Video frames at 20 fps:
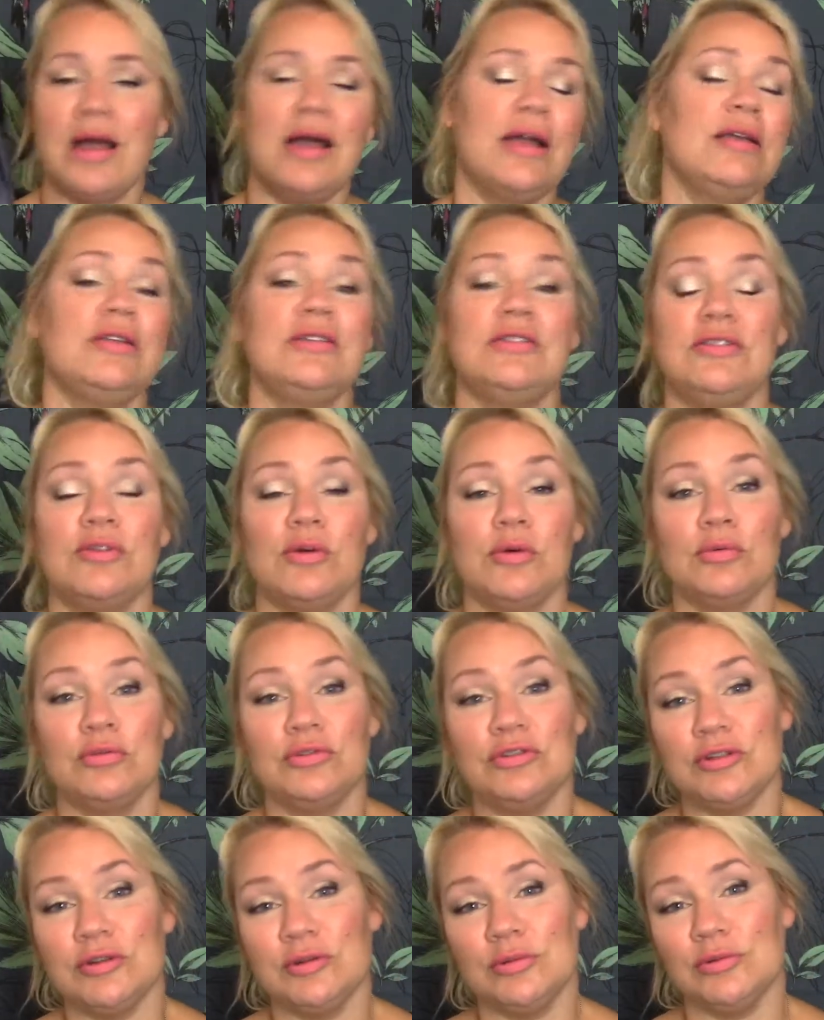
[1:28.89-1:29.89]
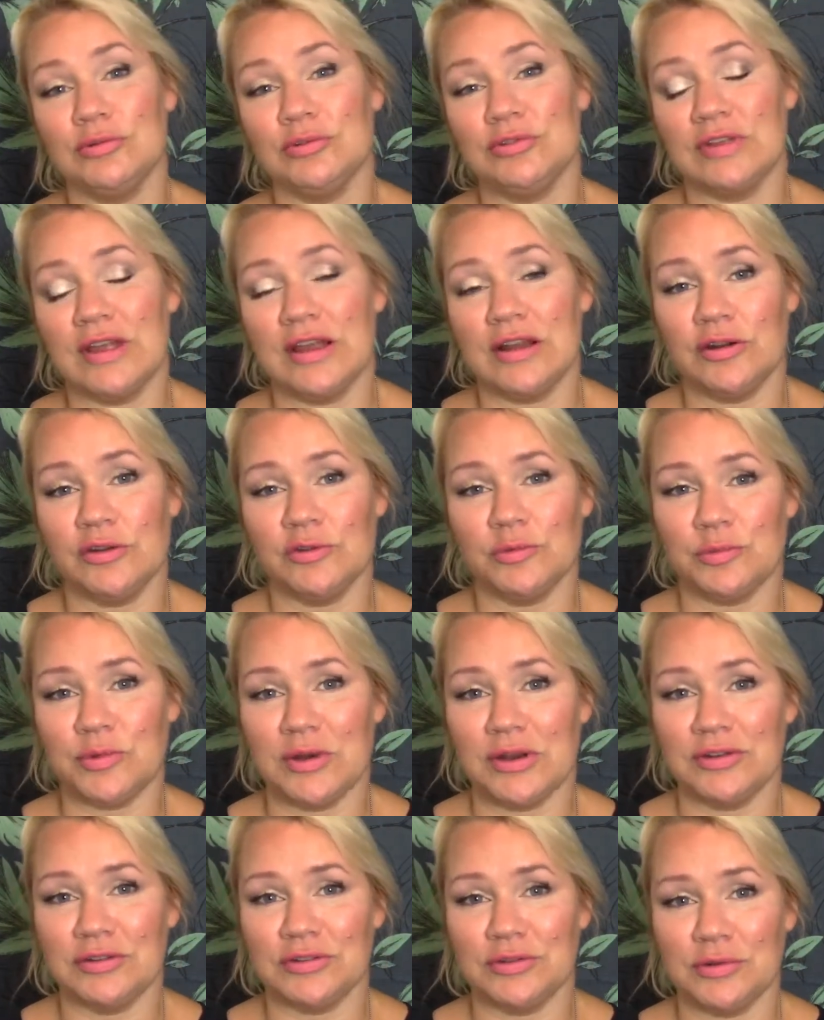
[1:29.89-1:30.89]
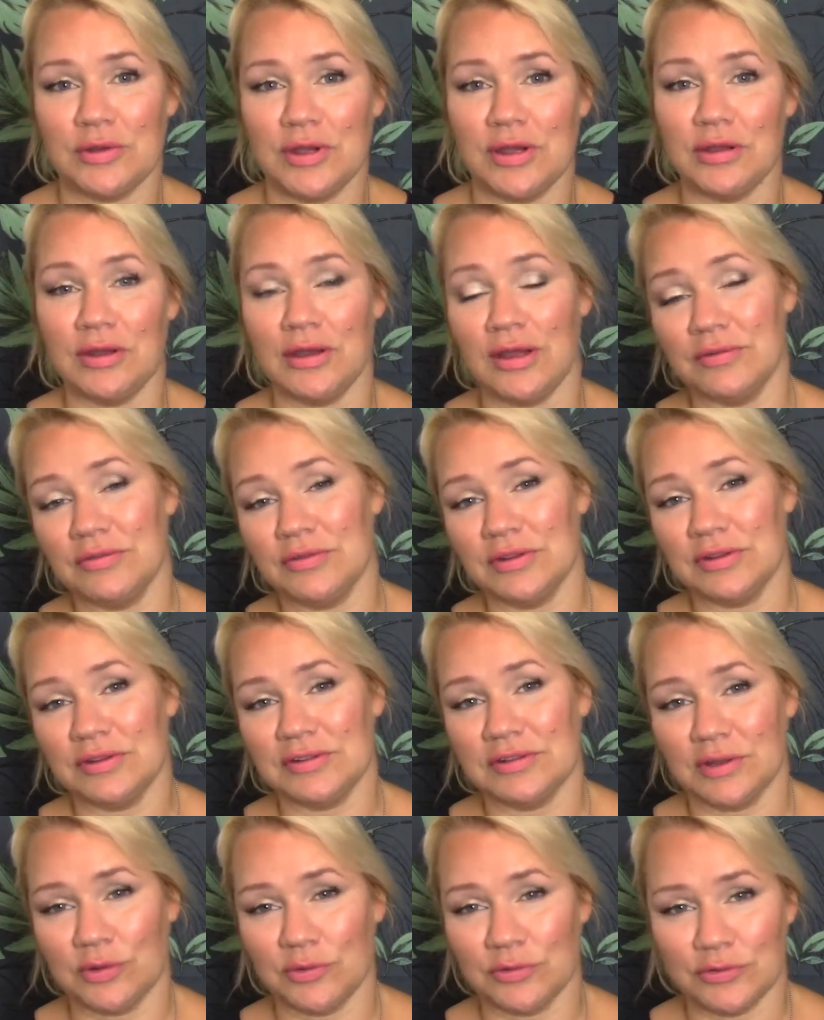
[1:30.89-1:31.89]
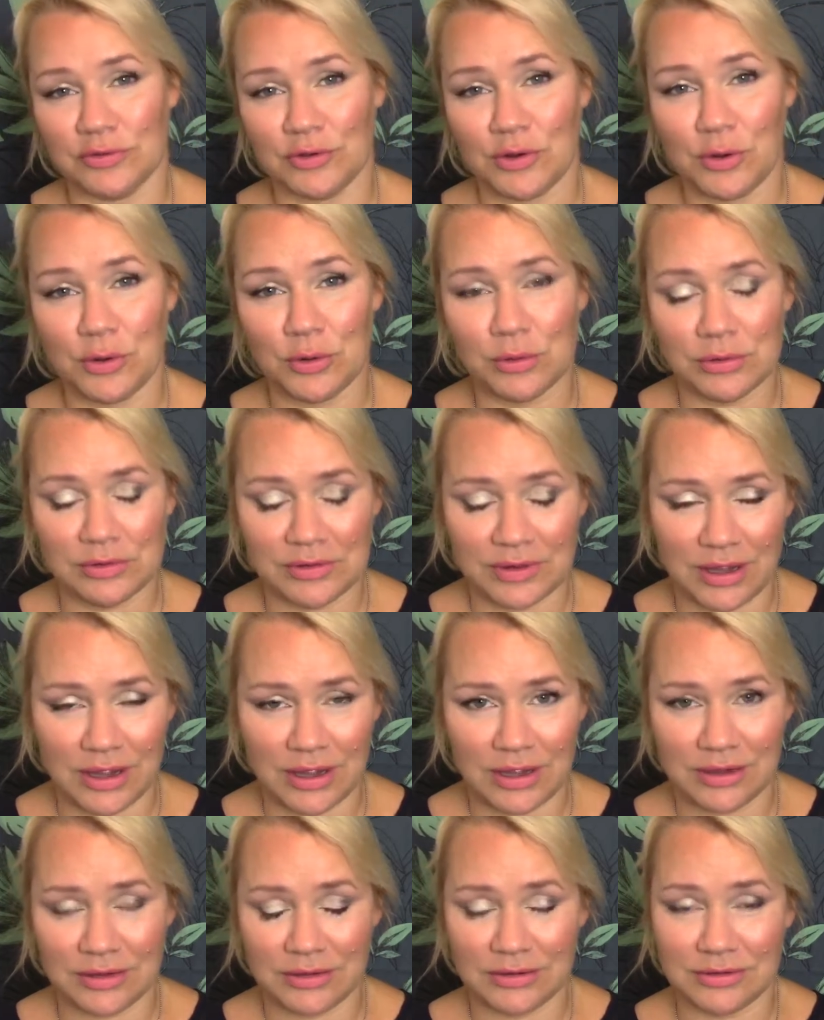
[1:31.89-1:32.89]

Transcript: I don't use hairsprays to have soft hold. I